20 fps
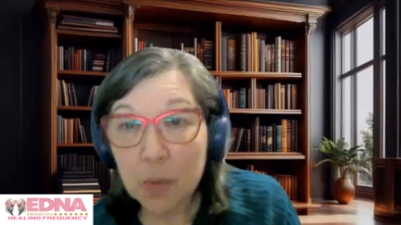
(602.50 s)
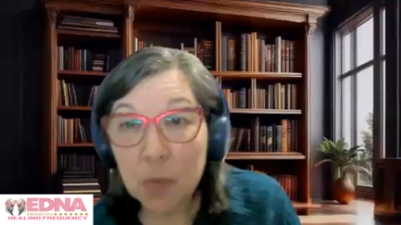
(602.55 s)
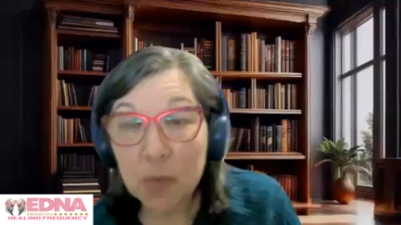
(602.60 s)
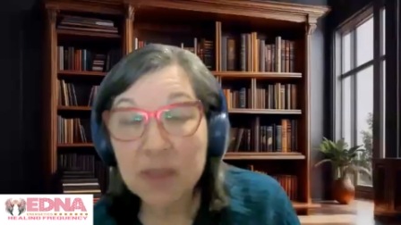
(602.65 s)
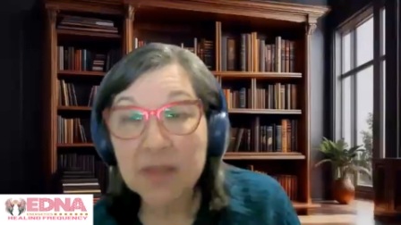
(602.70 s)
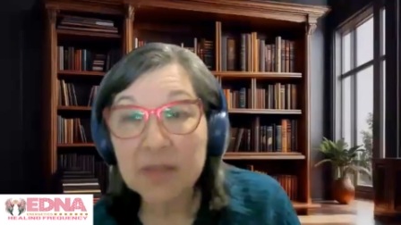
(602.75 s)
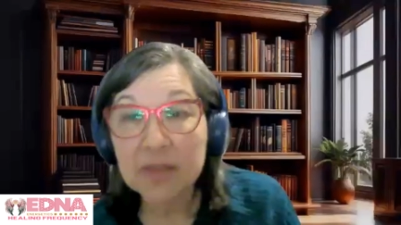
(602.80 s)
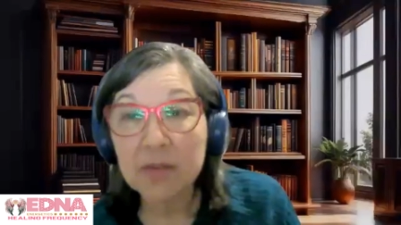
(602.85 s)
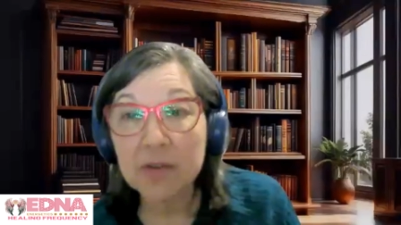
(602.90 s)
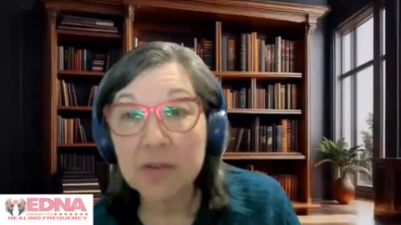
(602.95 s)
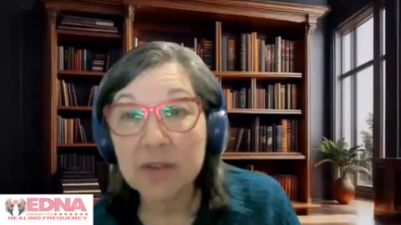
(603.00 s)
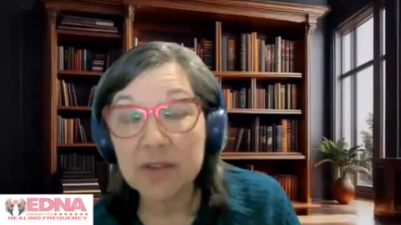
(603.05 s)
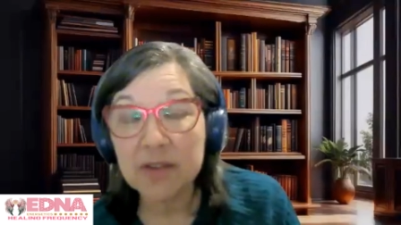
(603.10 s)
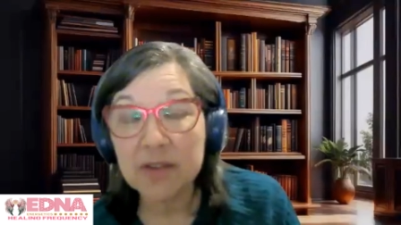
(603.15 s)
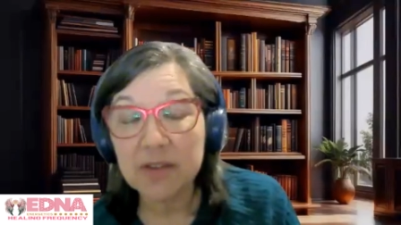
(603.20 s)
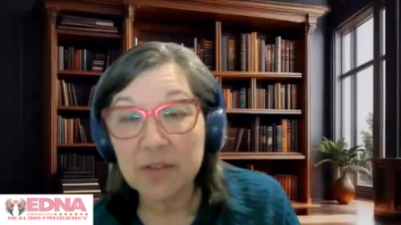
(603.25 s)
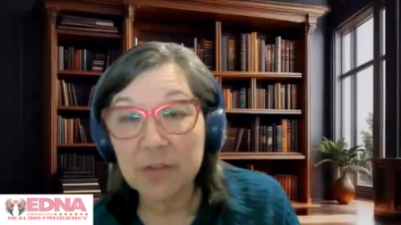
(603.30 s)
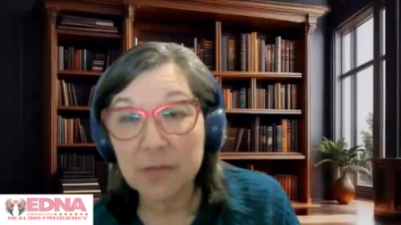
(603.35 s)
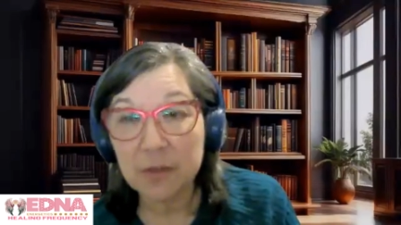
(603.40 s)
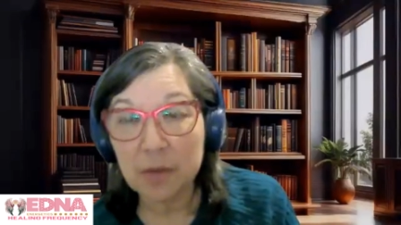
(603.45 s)
People will get their
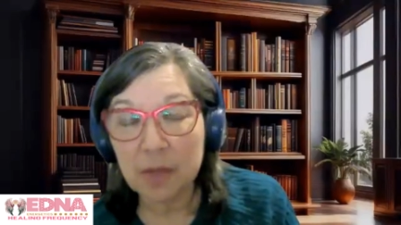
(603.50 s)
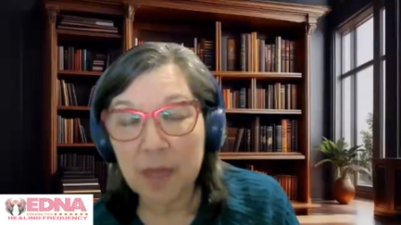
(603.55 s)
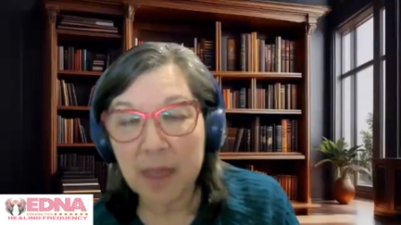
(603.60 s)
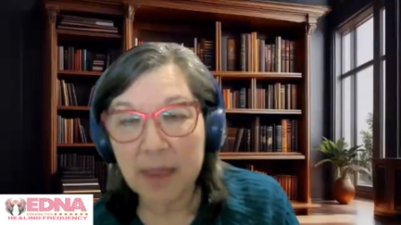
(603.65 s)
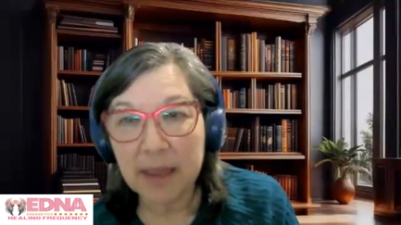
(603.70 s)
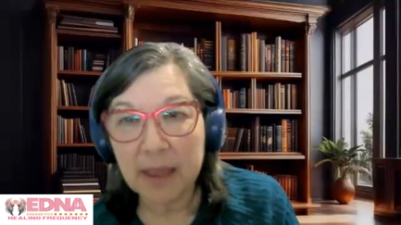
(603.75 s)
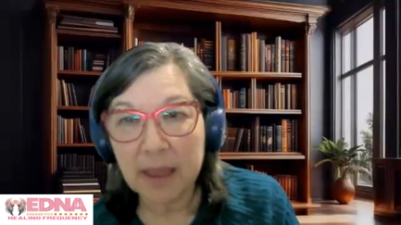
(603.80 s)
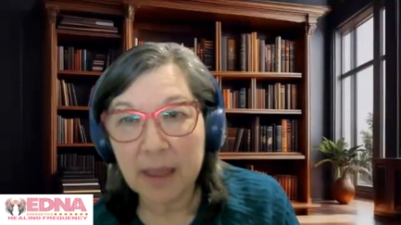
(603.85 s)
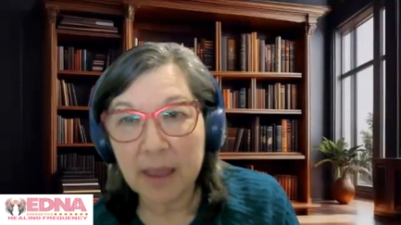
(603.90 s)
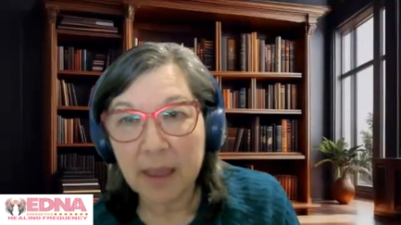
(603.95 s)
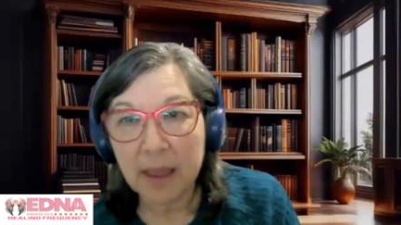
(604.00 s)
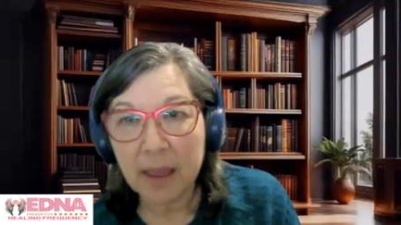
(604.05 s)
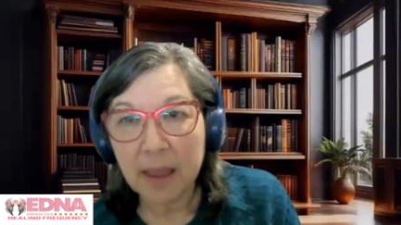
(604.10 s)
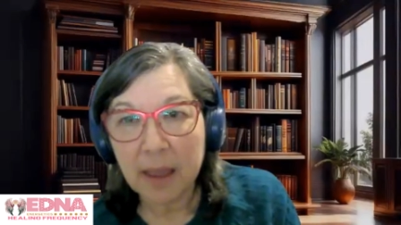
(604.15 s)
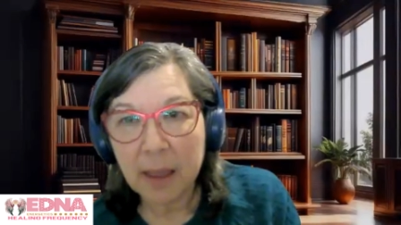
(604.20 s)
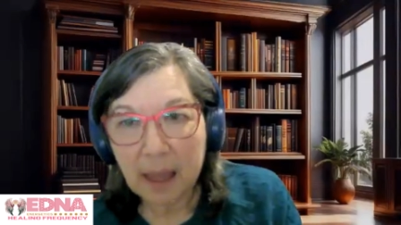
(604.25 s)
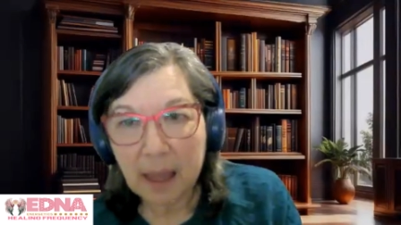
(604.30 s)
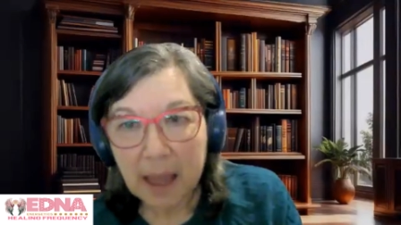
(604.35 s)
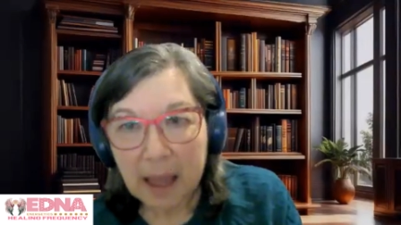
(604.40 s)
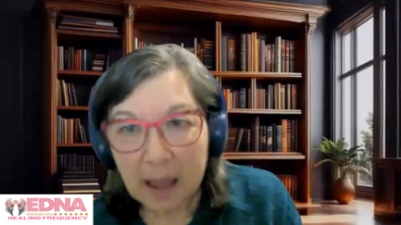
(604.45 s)
discs and they're like,
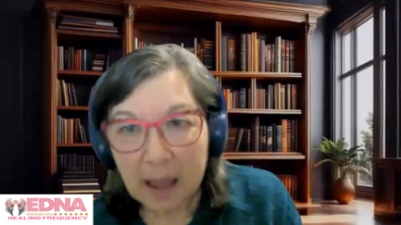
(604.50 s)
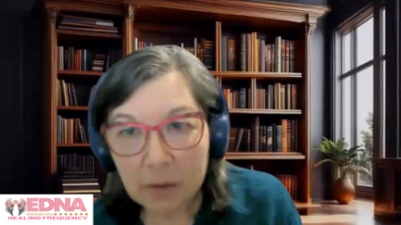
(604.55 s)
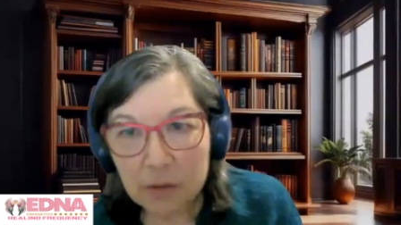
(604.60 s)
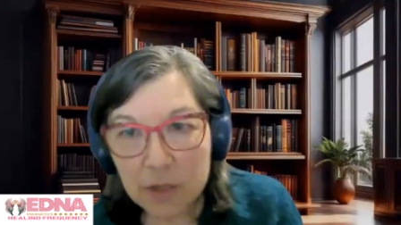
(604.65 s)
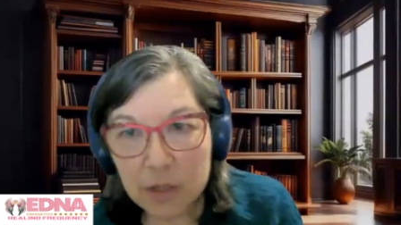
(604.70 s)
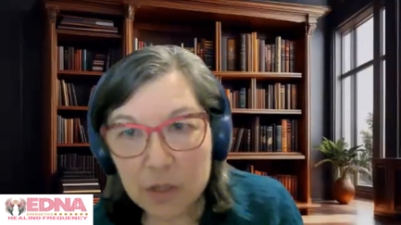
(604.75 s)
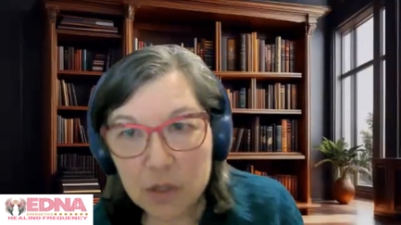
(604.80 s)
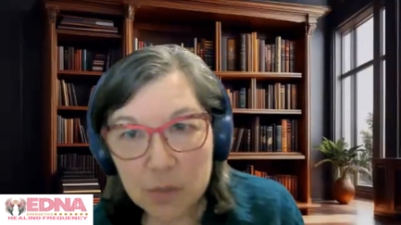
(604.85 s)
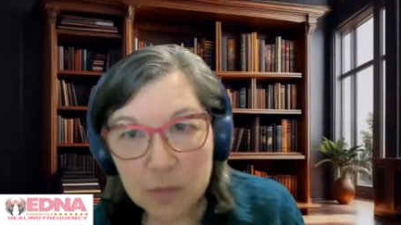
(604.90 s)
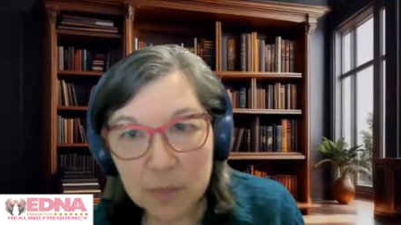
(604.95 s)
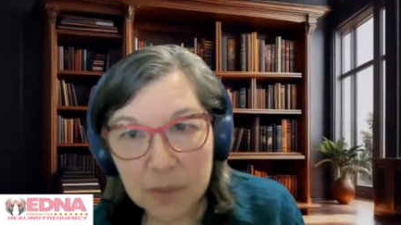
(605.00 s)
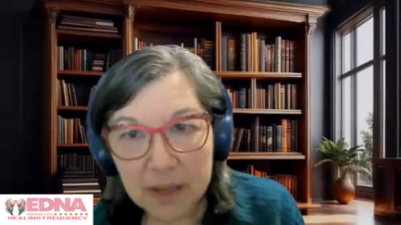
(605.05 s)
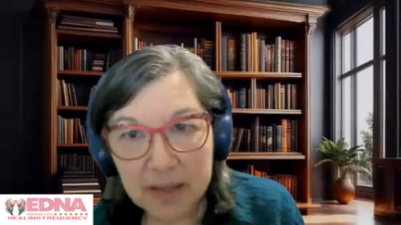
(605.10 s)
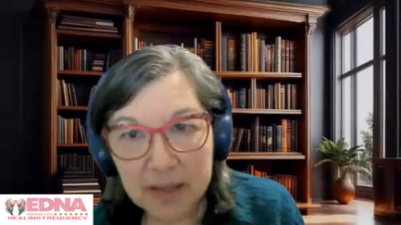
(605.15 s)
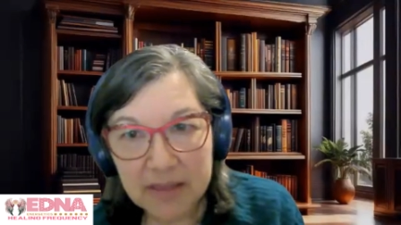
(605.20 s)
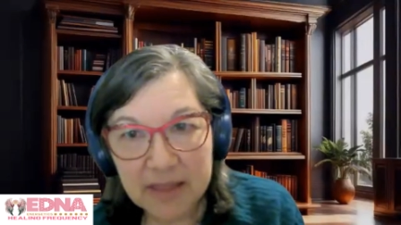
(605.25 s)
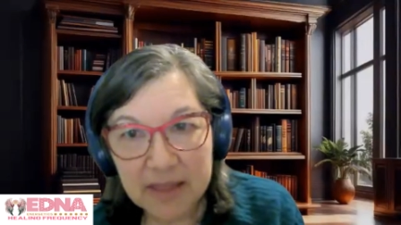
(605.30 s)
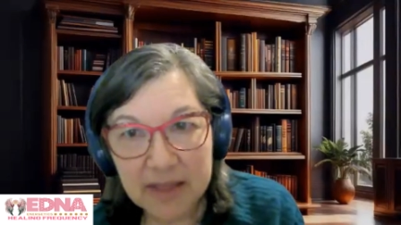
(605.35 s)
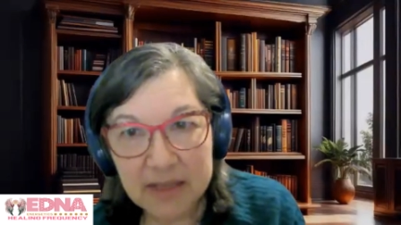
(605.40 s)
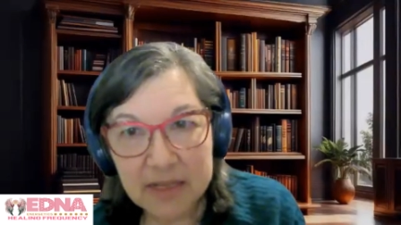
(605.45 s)
how did you
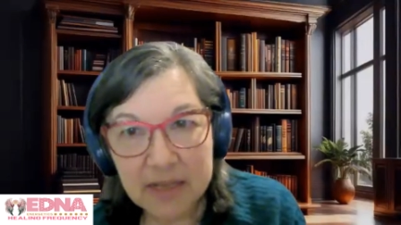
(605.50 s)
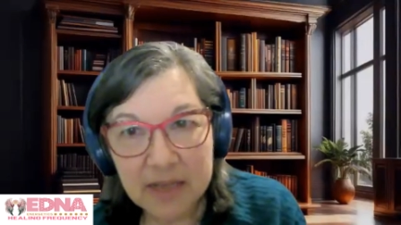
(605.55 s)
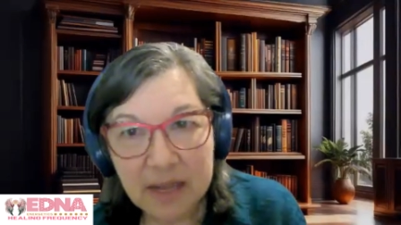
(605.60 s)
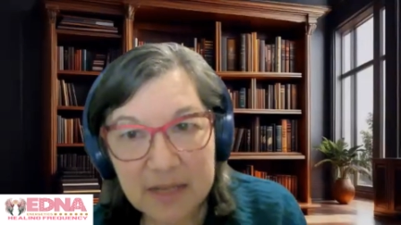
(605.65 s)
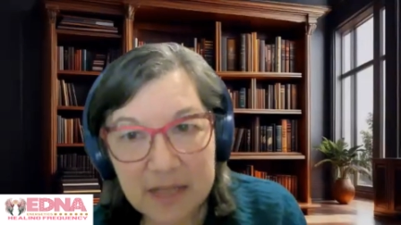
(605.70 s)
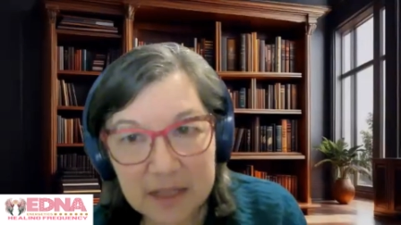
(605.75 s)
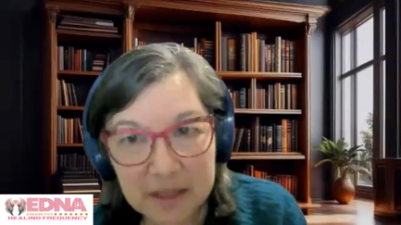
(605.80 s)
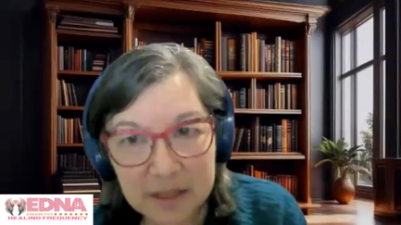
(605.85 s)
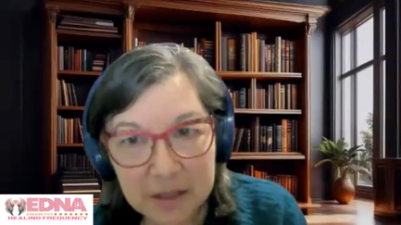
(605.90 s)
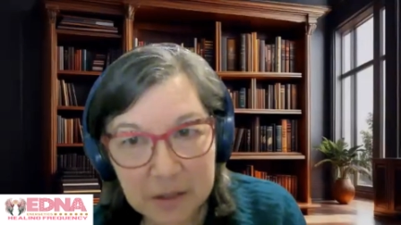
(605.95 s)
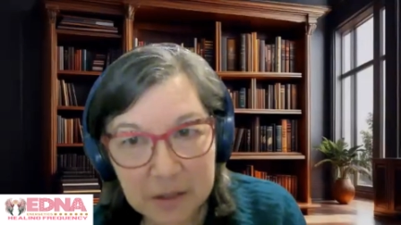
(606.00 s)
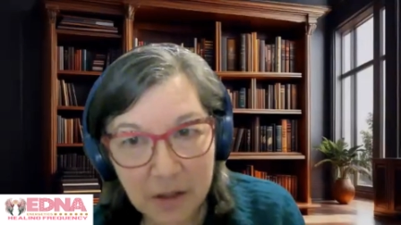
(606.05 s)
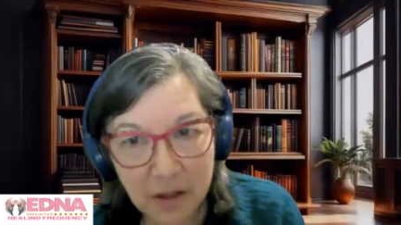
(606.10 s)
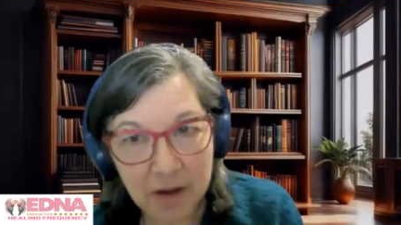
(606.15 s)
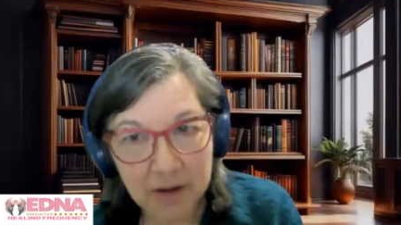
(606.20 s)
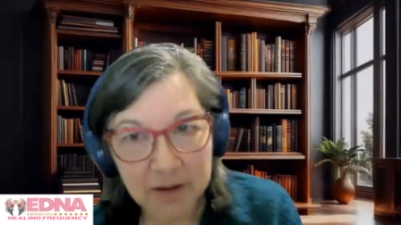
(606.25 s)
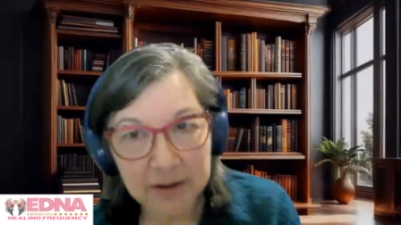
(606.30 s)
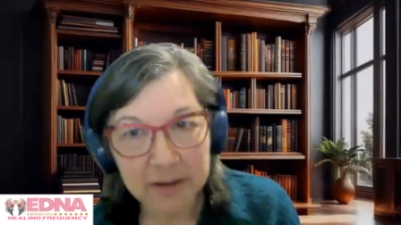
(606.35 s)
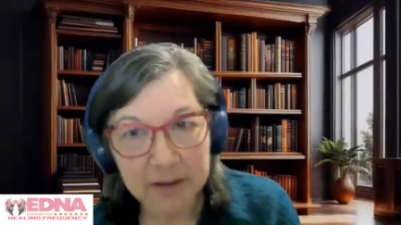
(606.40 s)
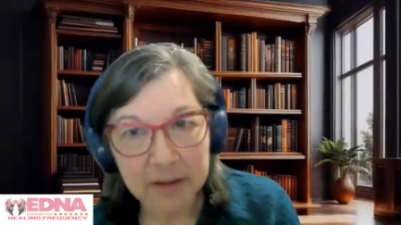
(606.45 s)
paint that tiny little
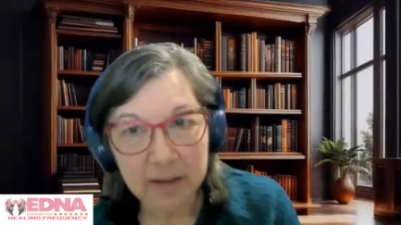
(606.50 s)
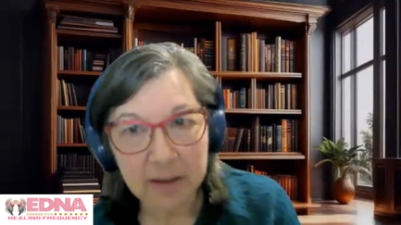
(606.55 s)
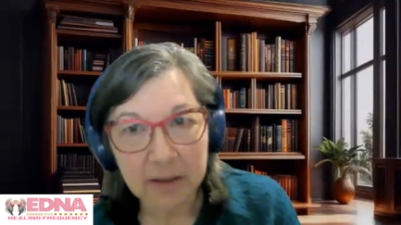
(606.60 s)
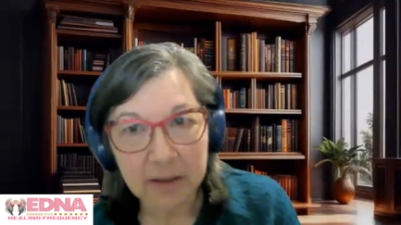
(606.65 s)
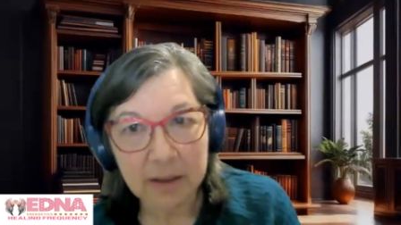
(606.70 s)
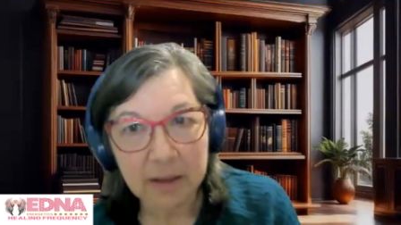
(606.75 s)
heart?